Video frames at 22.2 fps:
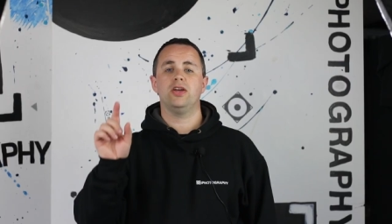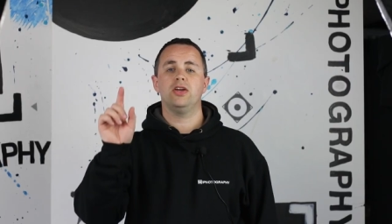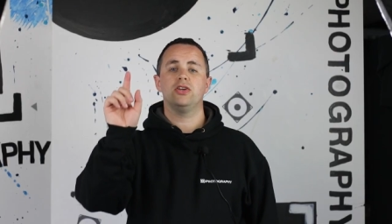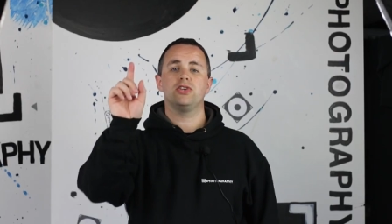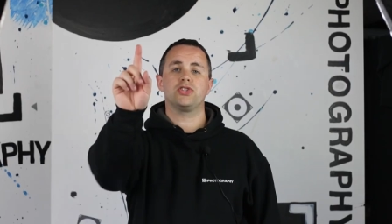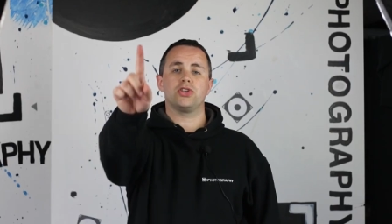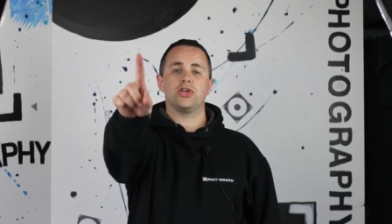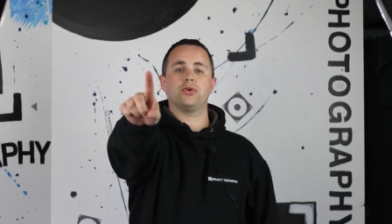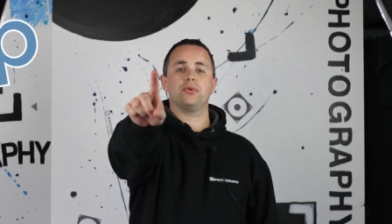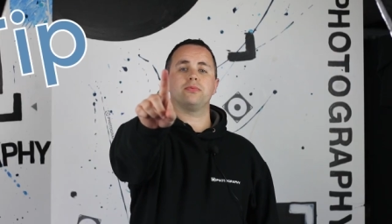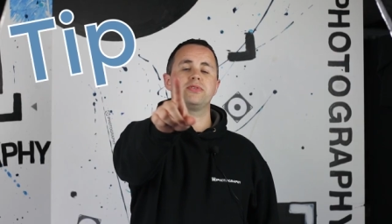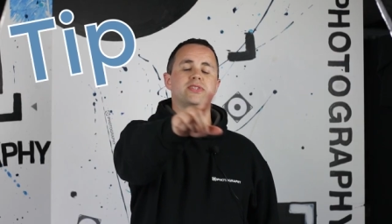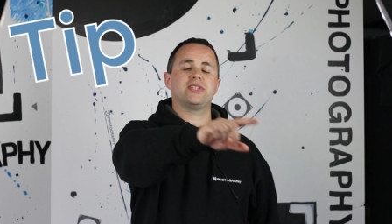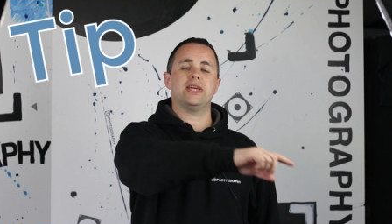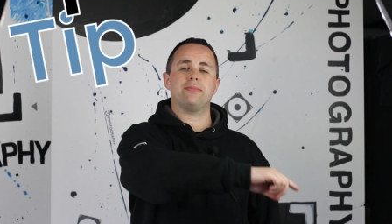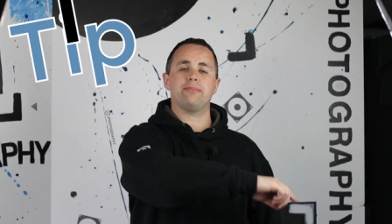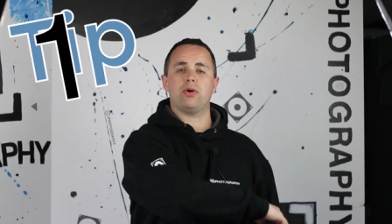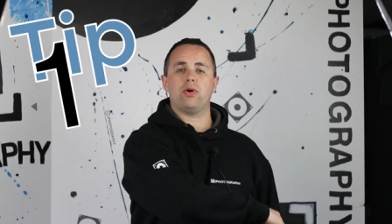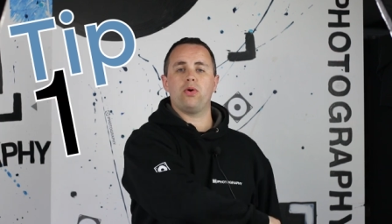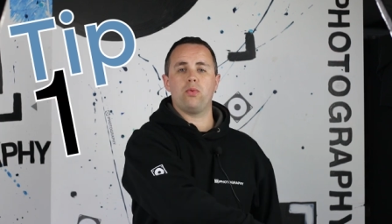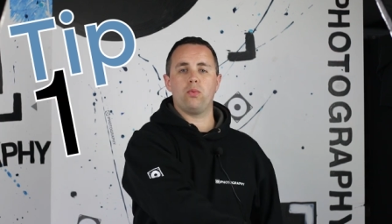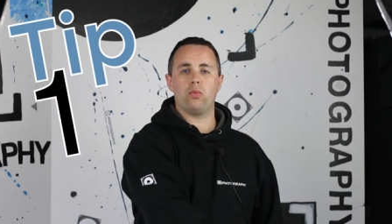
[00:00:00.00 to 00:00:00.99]
So
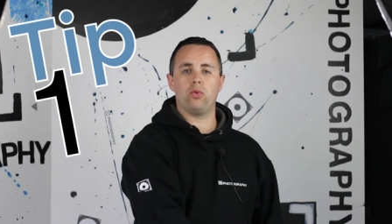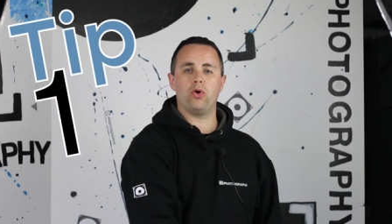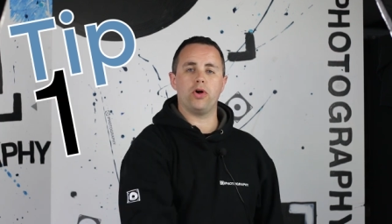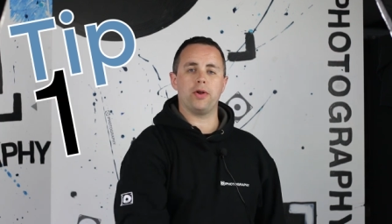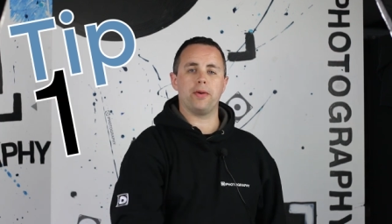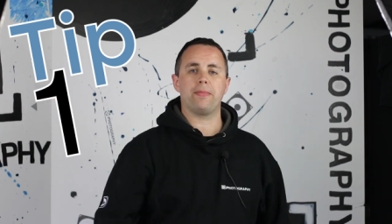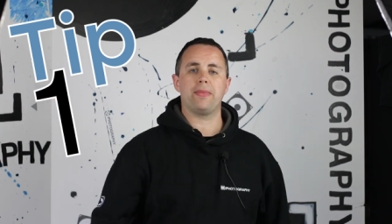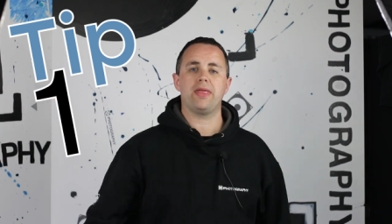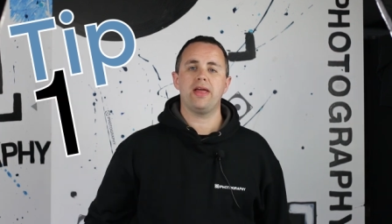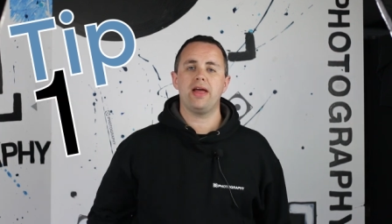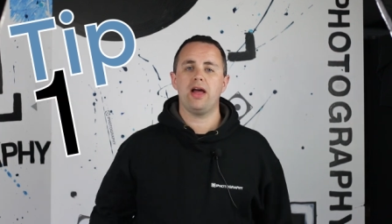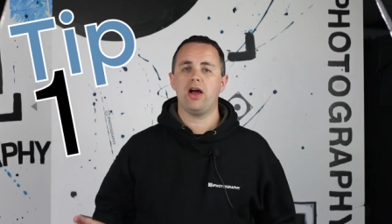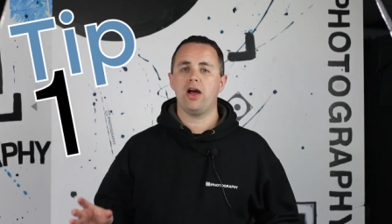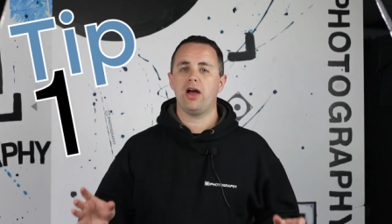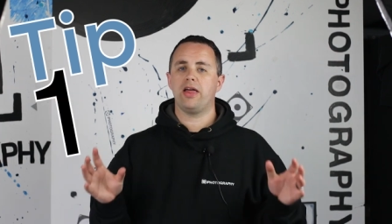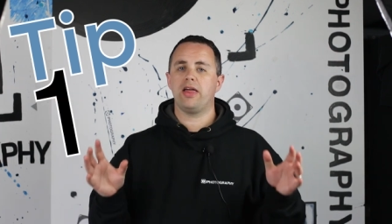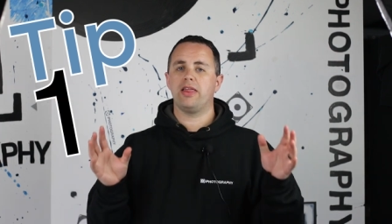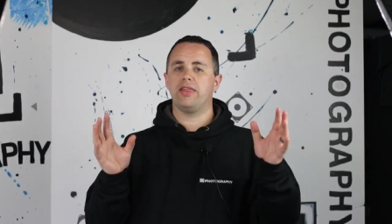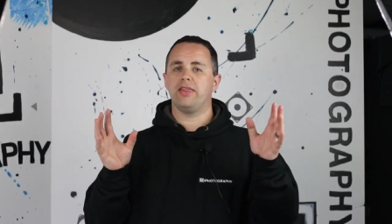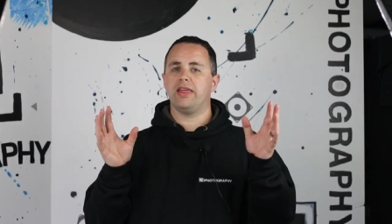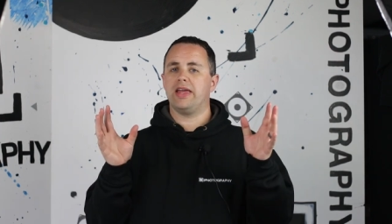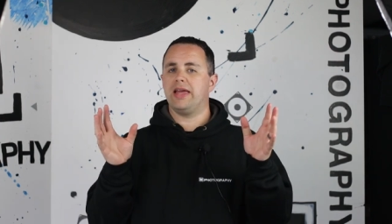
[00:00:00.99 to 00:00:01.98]
tip one,
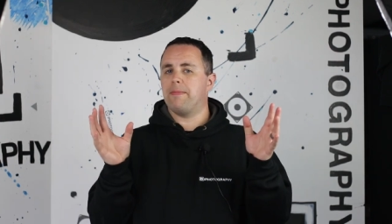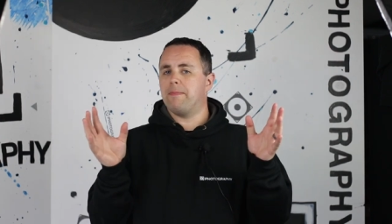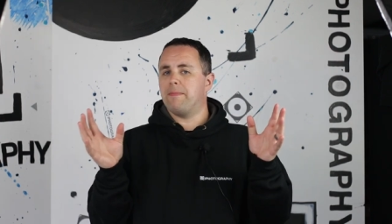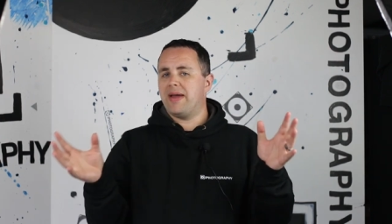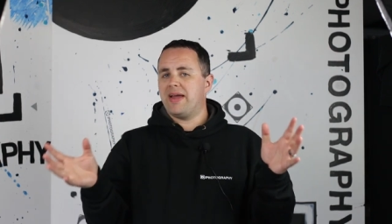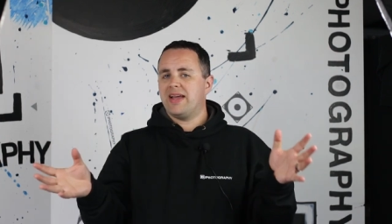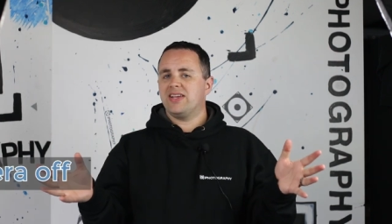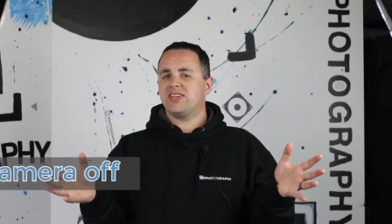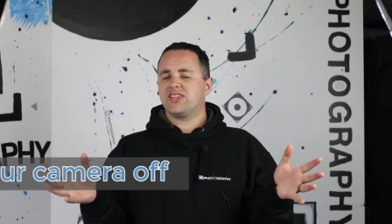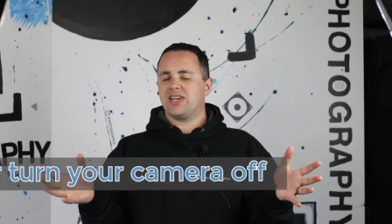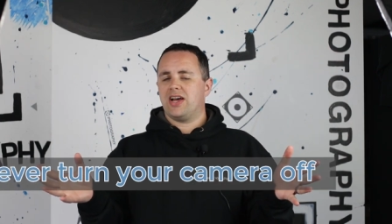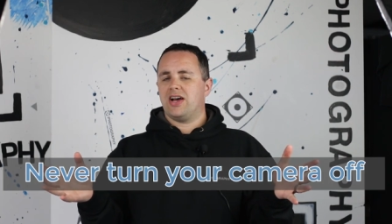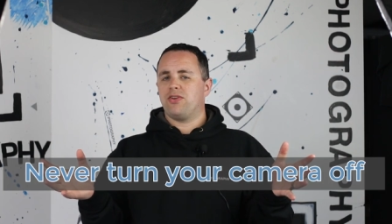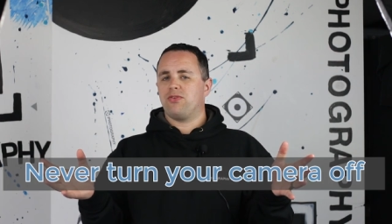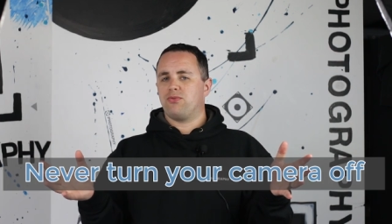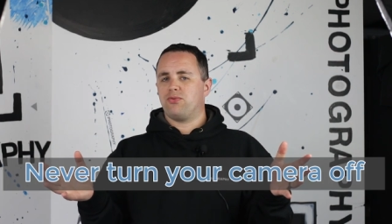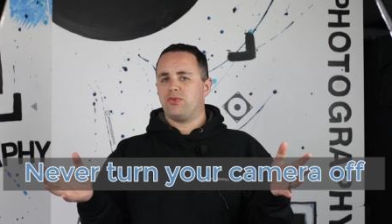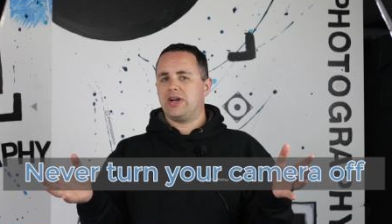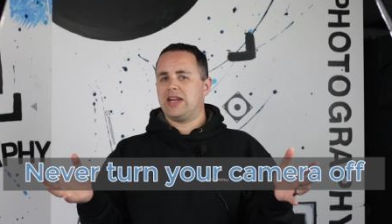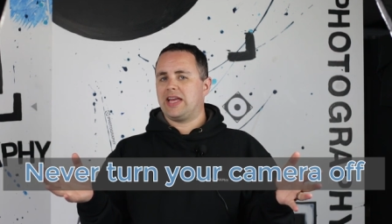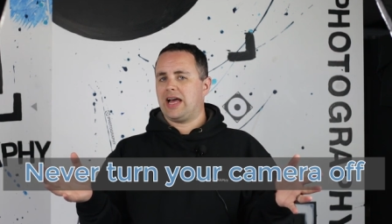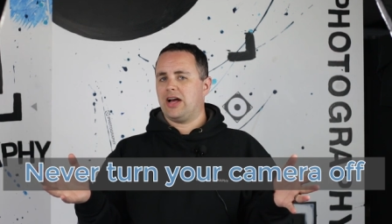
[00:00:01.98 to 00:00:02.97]
it may
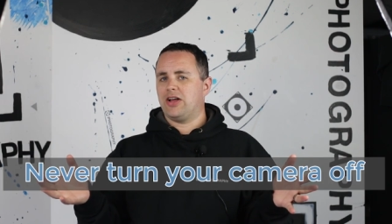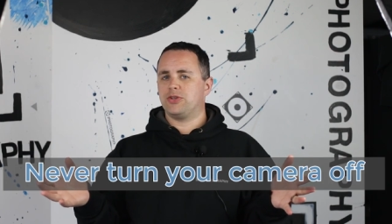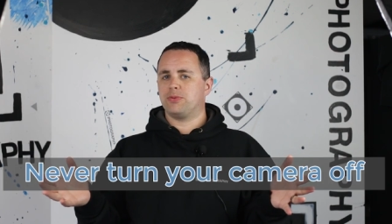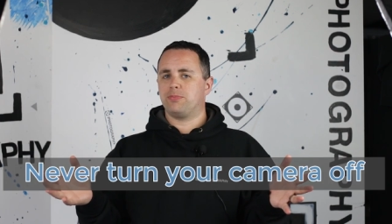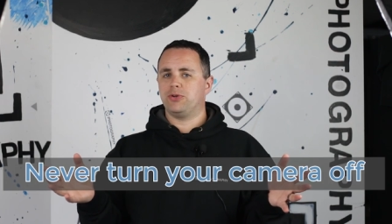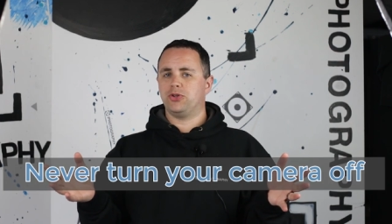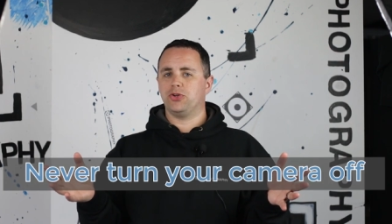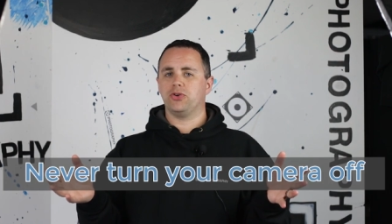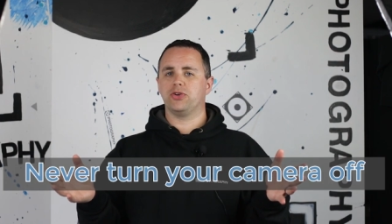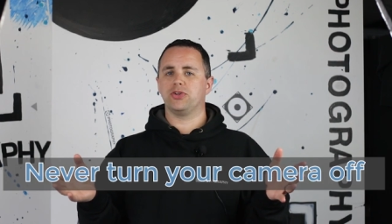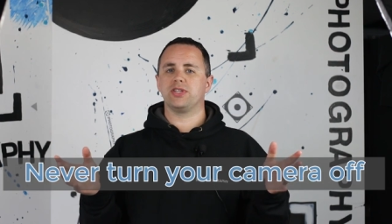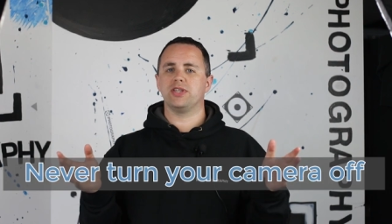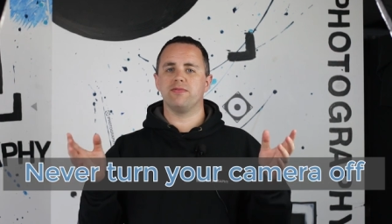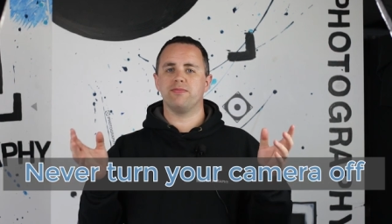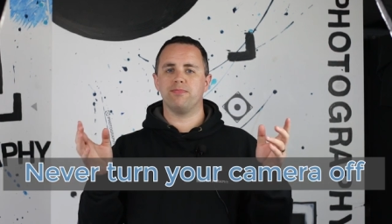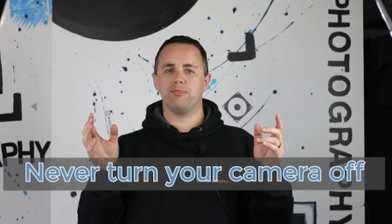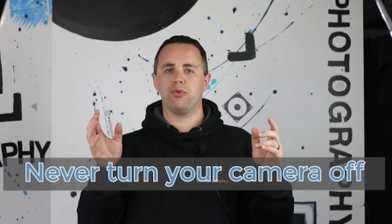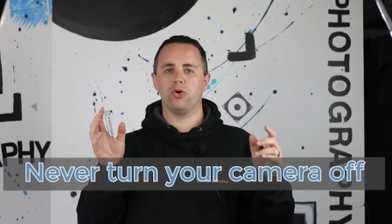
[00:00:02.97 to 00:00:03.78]
sound really counterproductive,